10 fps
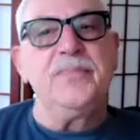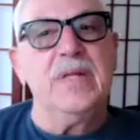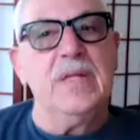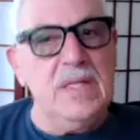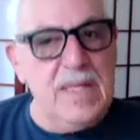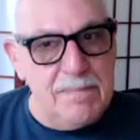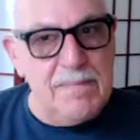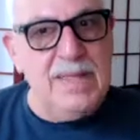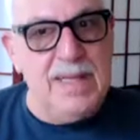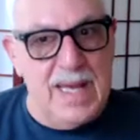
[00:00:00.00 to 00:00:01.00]
let
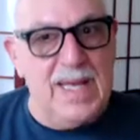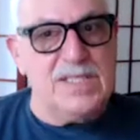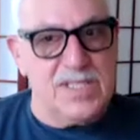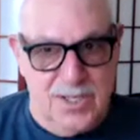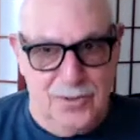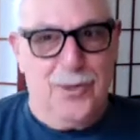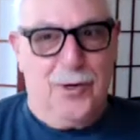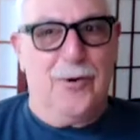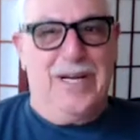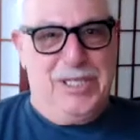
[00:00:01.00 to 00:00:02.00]
me ask you a
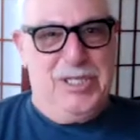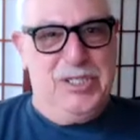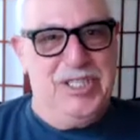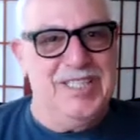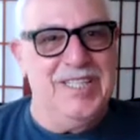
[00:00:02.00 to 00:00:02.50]
question.